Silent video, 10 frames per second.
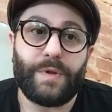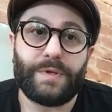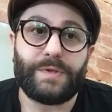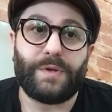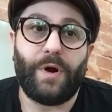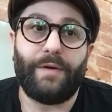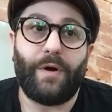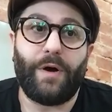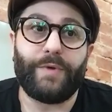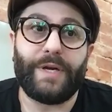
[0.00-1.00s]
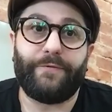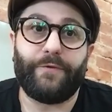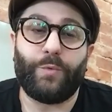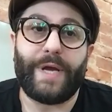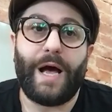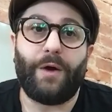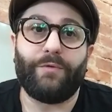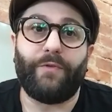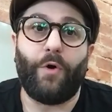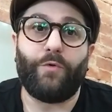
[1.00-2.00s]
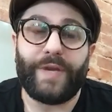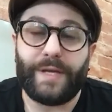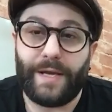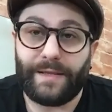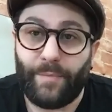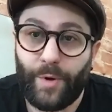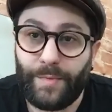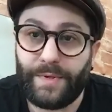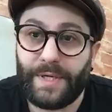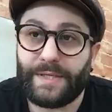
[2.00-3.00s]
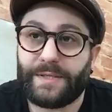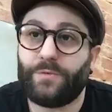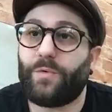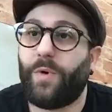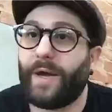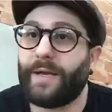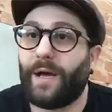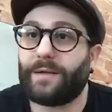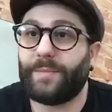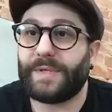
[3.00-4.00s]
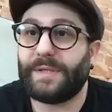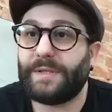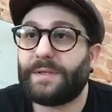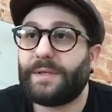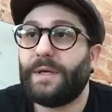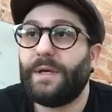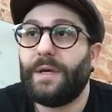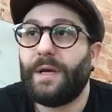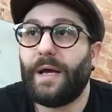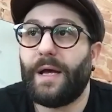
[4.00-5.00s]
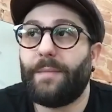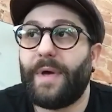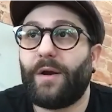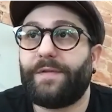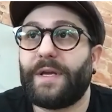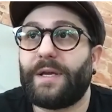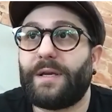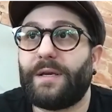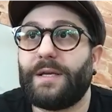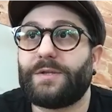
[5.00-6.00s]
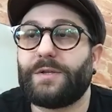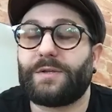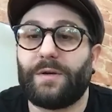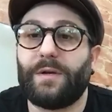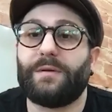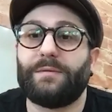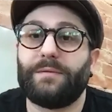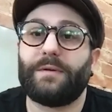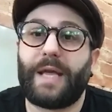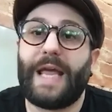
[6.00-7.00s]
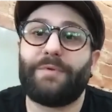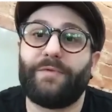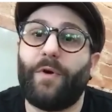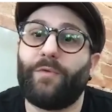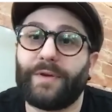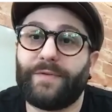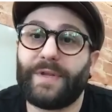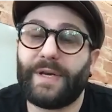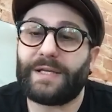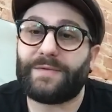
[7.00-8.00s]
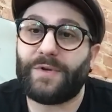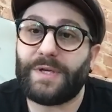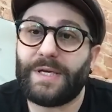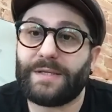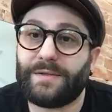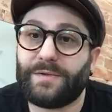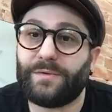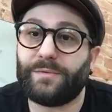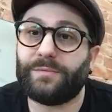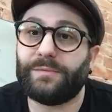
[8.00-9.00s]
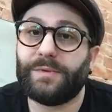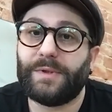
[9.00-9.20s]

So I really feel we are evolving at the moment. It's still quite young, the business. And I think it's just going to keep evolving for the next few years until,